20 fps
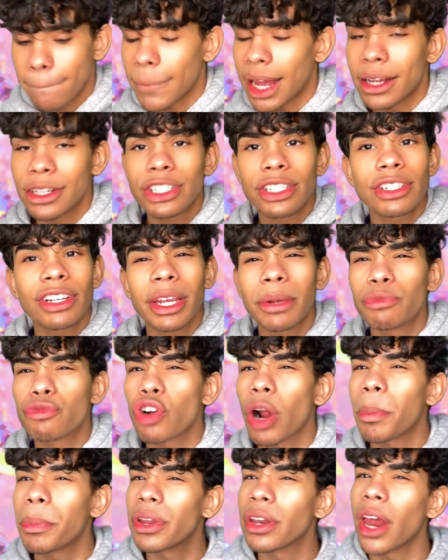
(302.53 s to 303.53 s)
I just keep
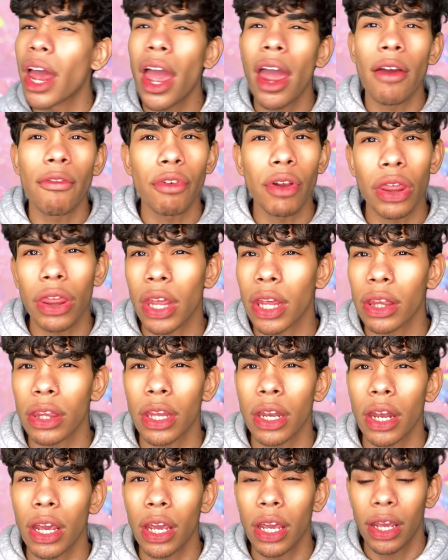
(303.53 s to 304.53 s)
dropping everything
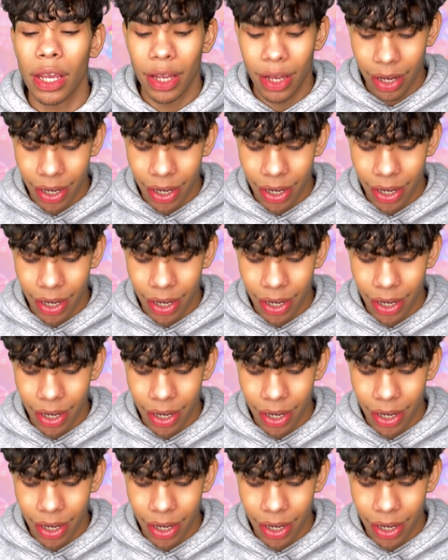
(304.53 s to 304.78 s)
today.